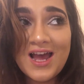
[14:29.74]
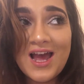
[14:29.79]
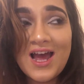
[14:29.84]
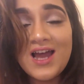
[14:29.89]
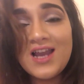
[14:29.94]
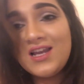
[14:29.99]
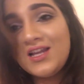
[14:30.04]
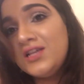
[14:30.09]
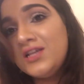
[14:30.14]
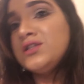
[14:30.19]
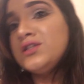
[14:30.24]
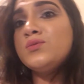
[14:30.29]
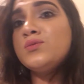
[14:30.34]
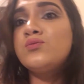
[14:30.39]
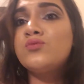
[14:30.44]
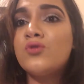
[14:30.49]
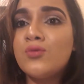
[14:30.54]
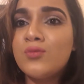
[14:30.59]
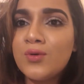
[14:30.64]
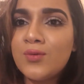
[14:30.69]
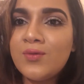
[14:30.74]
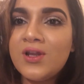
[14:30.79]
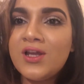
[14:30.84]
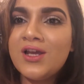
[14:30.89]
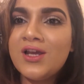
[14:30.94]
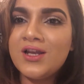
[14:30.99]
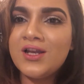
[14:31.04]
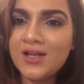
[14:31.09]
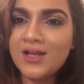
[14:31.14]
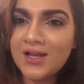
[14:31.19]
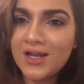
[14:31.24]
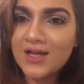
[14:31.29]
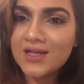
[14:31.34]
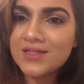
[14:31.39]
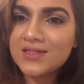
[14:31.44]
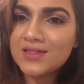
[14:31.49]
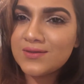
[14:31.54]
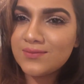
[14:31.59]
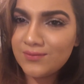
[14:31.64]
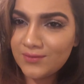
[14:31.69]
and it's probably gonna
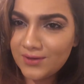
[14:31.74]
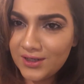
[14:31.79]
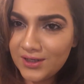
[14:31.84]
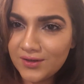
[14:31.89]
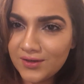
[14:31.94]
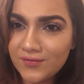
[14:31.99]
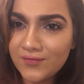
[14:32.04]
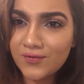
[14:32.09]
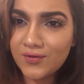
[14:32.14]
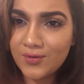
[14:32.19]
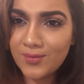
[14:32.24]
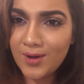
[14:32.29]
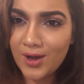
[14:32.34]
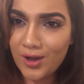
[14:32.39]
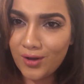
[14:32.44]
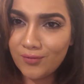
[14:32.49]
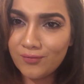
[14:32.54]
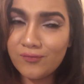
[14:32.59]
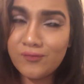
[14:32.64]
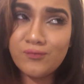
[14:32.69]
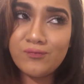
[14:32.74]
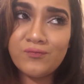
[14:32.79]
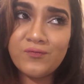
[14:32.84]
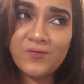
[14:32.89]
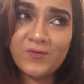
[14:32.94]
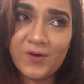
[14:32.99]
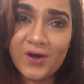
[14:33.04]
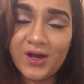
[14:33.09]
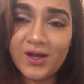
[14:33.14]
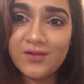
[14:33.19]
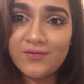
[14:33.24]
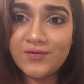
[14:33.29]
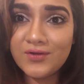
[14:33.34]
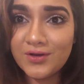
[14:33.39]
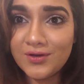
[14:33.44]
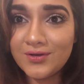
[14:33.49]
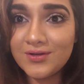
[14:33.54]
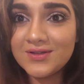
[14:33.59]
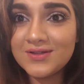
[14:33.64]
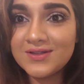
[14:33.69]
last me for about 5
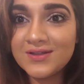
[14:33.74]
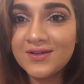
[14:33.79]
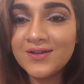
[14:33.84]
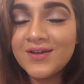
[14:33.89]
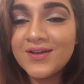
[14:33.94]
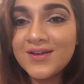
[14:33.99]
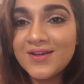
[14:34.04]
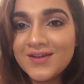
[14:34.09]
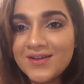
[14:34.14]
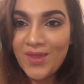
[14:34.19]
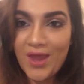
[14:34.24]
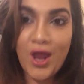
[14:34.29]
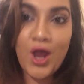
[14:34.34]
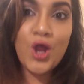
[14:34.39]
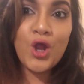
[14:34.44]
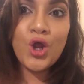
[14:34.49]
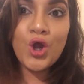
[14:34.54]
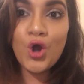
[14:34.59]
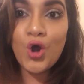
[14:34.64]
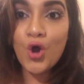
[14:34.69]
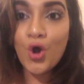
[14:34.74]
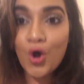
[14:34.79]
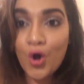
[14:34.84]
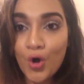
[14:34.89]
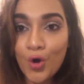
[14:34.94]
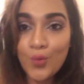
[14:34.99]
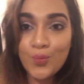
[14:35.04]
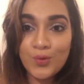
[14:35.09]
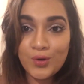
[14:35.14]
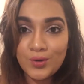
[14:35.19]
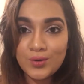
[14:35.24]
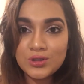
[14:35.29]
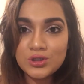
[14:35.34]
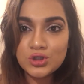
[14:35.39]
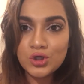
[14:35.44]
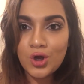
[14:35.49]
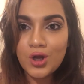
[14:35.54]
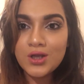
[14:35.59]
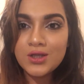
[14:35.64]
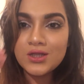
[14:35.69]
years. I hope you
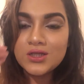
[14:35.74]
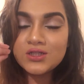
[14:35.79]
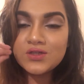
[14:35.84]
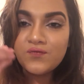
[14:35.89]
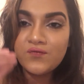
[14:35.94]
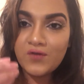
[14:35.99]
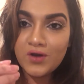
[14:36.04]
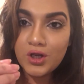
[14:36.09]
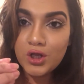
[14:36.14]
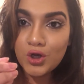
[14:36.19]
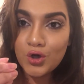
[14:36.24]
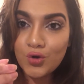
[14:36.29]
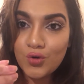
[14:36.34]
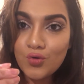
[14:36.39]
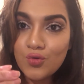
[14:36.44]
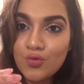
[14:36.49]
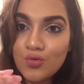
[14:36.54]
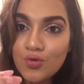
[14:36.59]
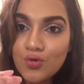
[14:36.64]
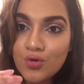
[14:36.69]
enjoyed this video.